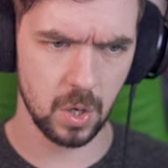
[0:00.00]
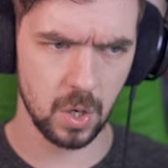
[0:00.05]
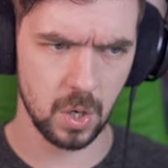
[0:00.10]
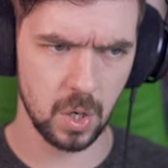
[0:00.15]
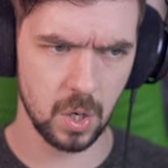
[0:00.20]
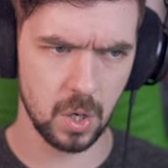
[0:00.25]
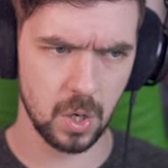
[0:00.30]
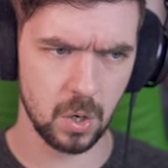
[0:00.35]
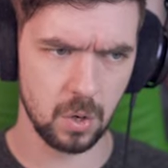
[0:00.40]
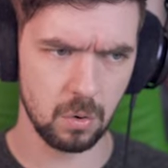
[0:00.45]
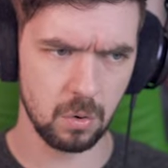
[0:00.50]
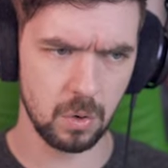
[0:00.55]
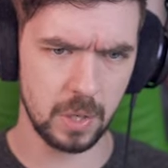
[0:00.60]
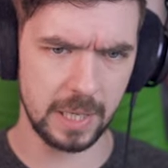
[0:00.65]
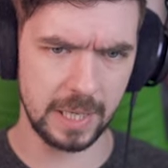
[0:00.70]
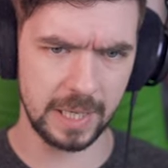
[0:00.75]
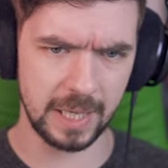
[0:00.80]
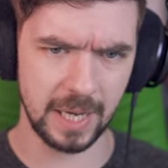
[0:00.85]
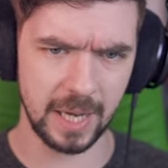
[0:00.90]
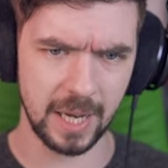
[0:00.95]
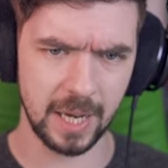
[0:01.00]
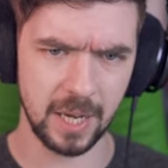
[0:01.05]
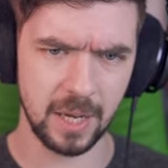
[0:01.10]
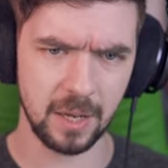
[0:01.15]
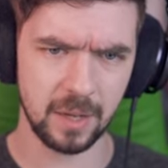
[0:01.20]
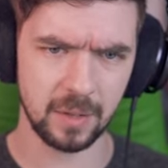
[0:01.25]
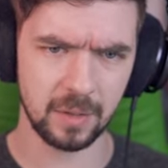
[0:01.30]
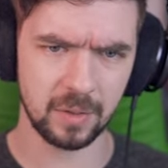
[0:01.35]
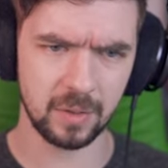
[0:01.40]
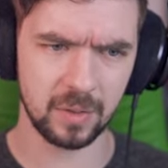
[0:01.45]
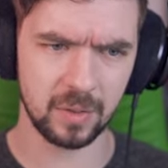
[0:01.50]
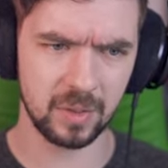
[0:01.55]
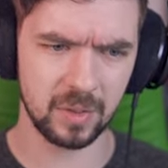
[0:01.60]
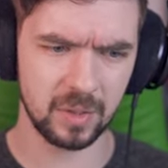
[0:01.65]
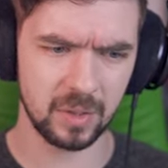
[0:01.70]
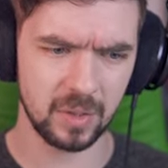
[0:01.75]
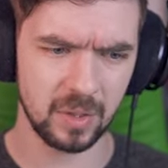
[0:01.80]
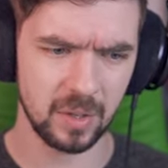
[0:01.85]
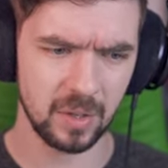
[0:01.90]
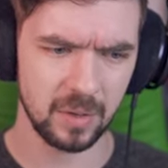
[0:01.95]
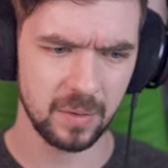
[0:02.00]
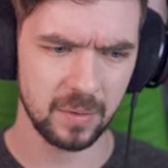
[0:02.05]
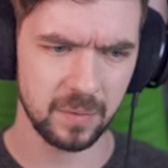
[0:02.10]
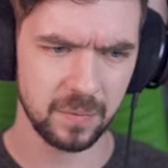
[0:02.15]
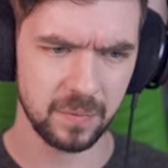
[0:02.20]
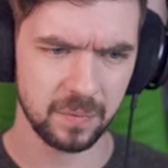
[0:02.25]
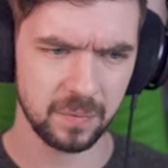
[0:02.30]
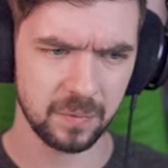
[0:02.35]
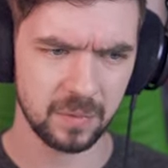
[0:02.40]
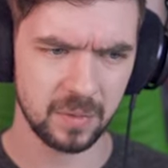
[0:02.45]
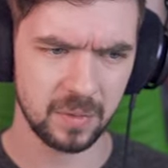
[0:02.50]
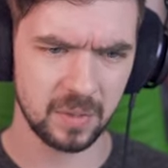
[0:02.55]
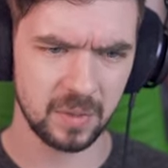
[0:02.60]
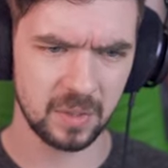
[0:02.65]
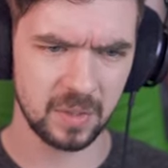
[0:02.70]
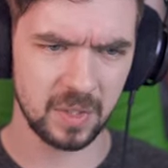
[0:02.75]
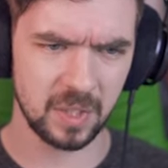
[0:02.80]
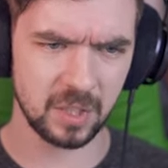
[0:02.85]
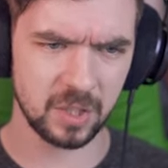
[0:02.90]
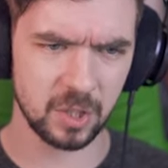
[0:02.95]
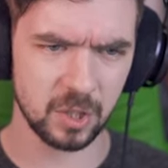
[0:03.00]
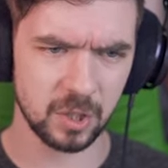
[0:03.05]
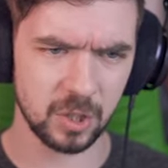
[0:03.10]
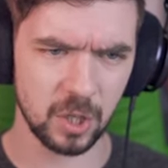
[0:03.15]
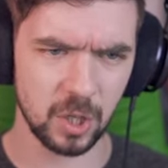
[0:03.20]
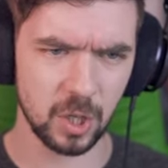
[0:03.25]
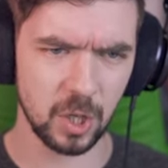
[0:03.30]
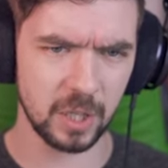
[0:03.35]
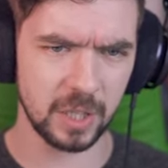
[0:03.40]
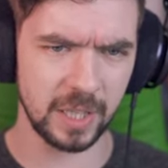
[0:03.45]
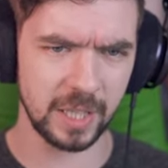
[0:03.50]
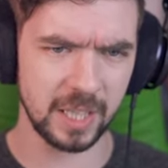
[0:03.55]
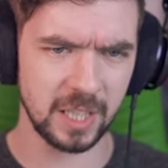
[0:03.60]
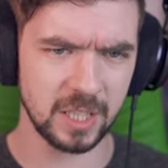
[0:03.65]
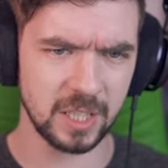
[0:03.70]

Okay. This doesn't look like a